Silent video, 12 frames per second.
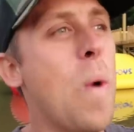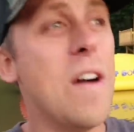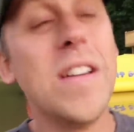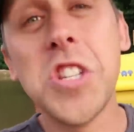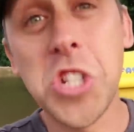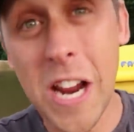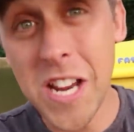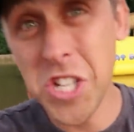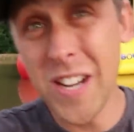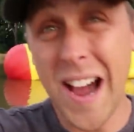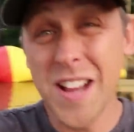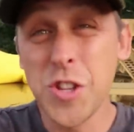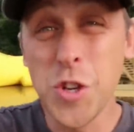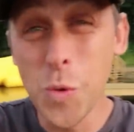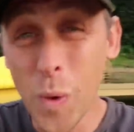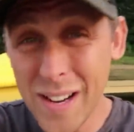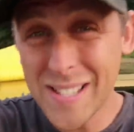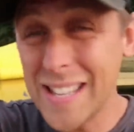While he's changing, I do
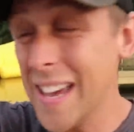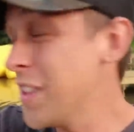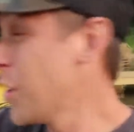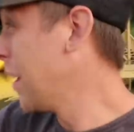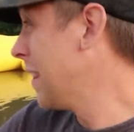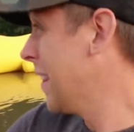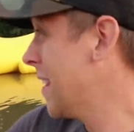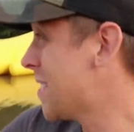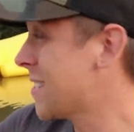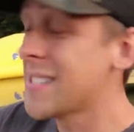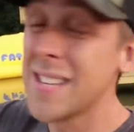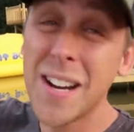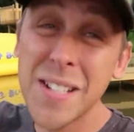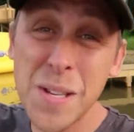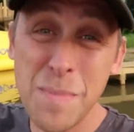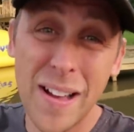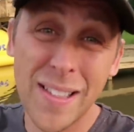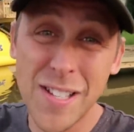want to say the only thing that sucks
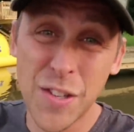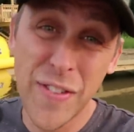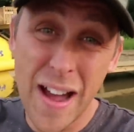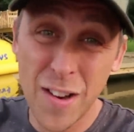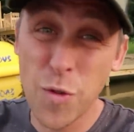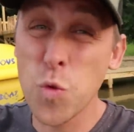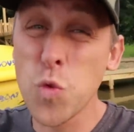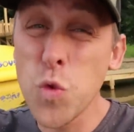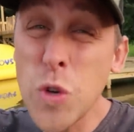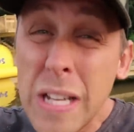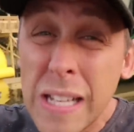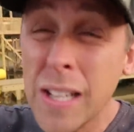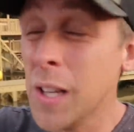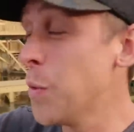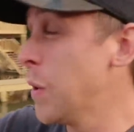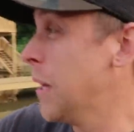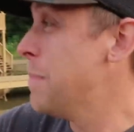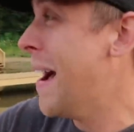about this fountain really,
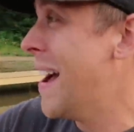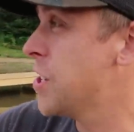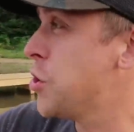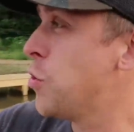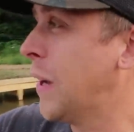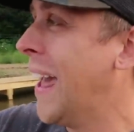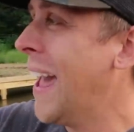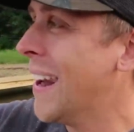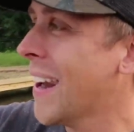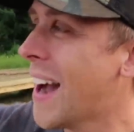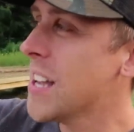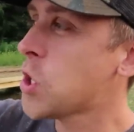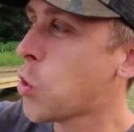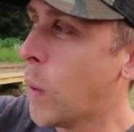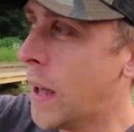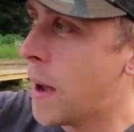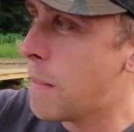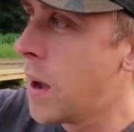really bad is you cannot
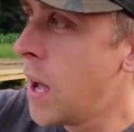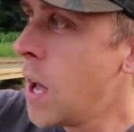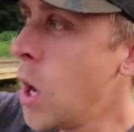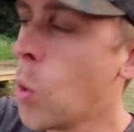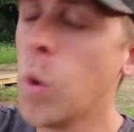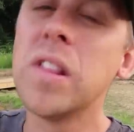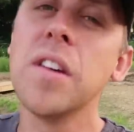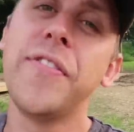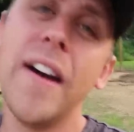swim with the